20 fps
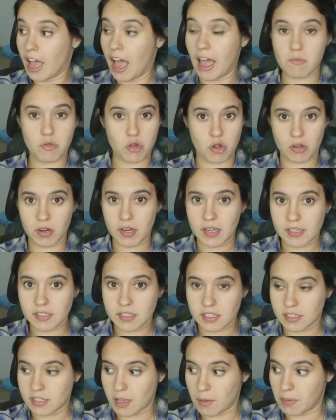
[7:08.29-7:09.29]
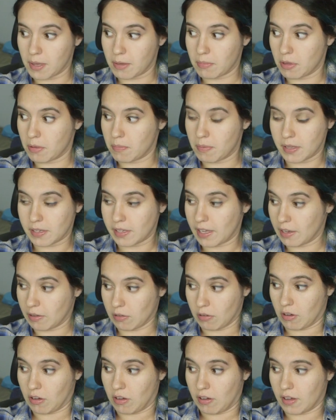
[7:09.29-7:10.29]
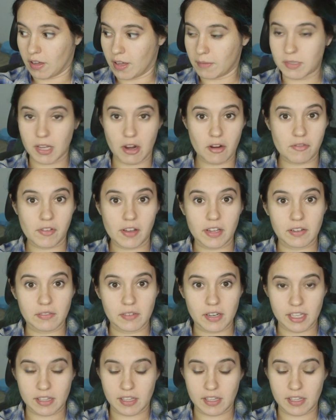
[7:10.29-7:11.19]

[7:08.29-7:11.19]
I'm sure it is to some people, but like, oh, I'm terrified of it.